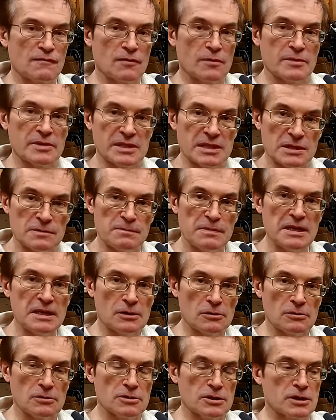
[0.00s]
from the
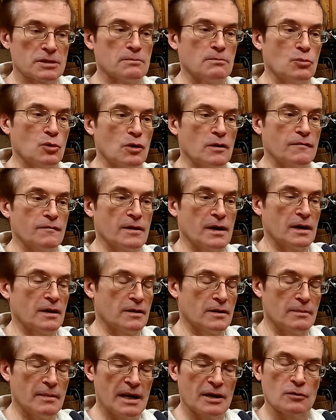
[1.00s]
speakers, more
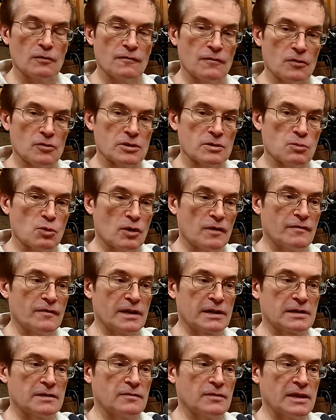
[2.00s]
uh, the microphones more
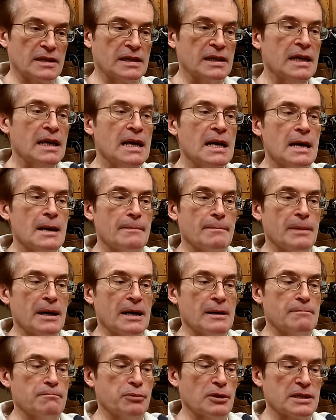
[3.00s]
effectively,
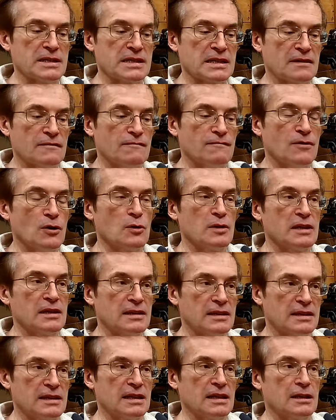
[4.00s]
by placing a very
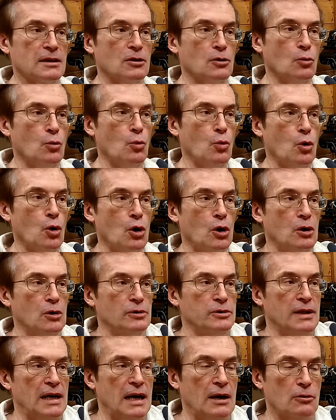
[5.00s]
thin
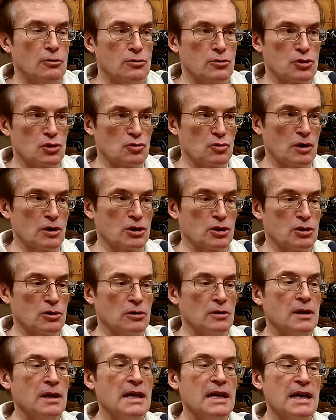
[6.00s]
walled outer
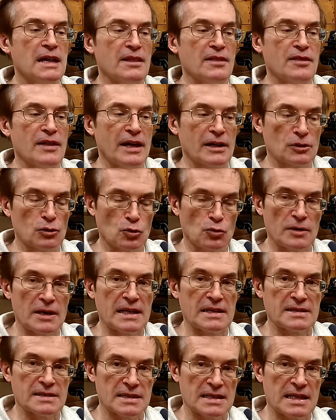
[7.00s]
structure that
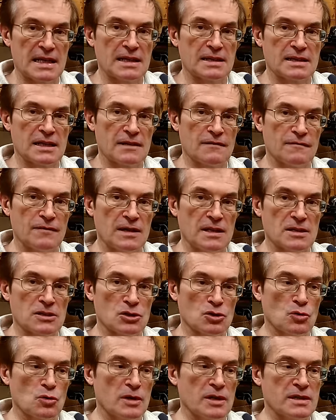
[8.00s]
creates the
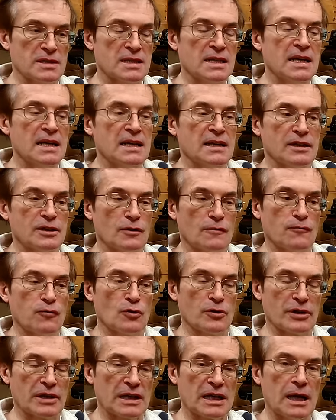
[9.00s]
antiphase noise.
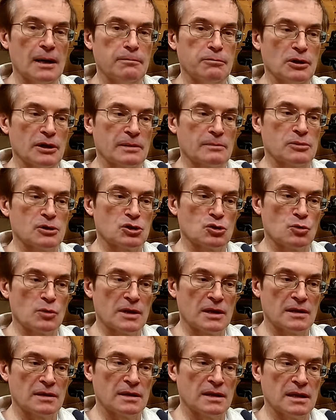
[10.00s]
Therefore, the coupling
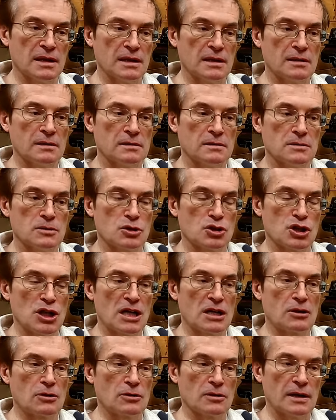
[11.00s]
between the
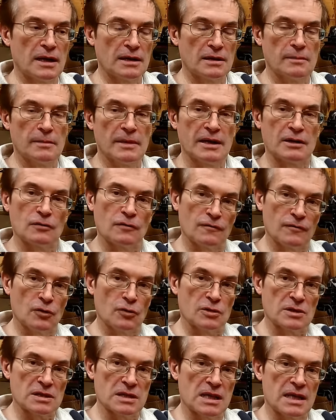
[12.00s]
shaker and the
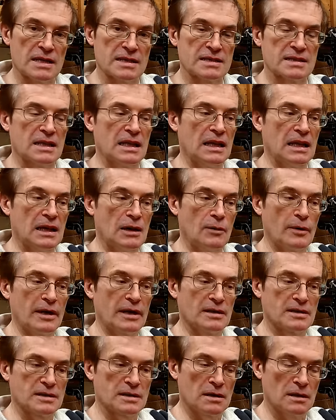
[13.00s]
microphone is less,
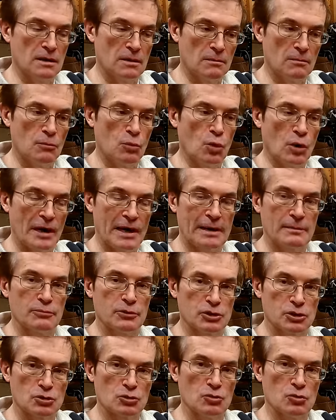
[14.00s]
allowing us more
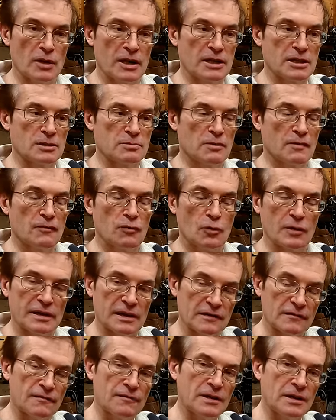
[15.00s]
amplitude range before we
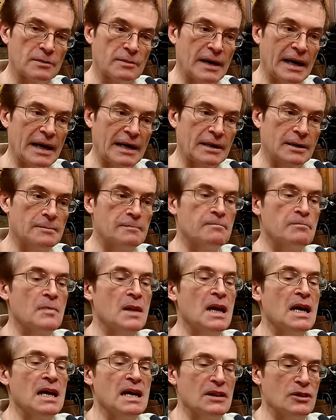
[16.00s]
get feedback.
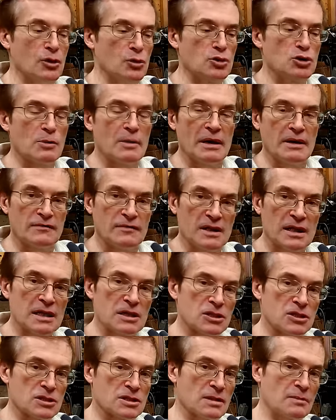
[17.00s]
Those are
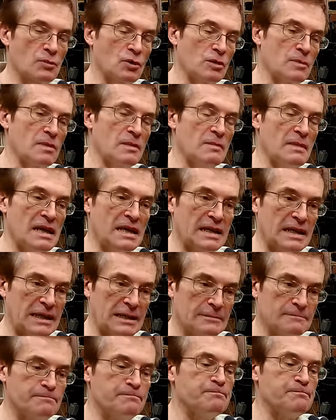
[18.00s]
modifications I'm going to be
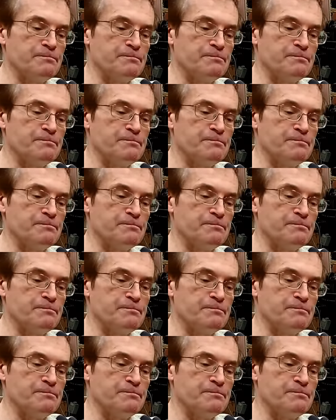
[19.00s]
making